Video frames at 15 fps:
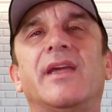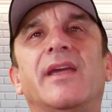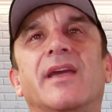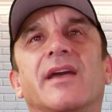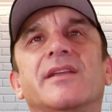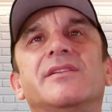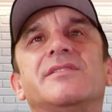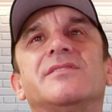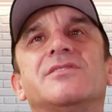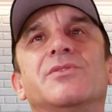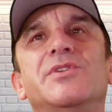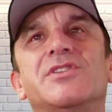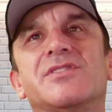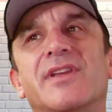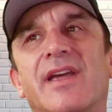And
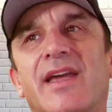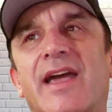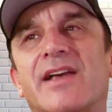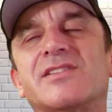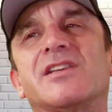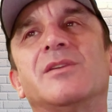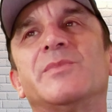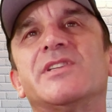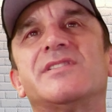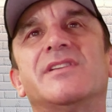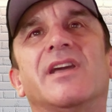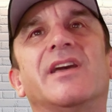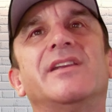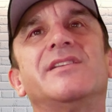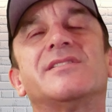so he's asking him to
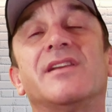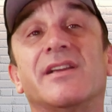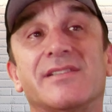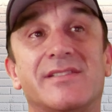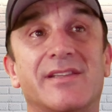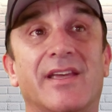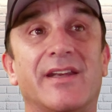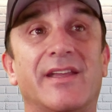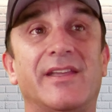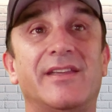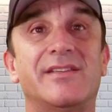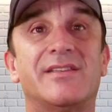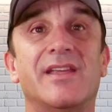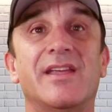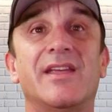set, he's not setting,
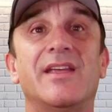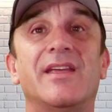he's,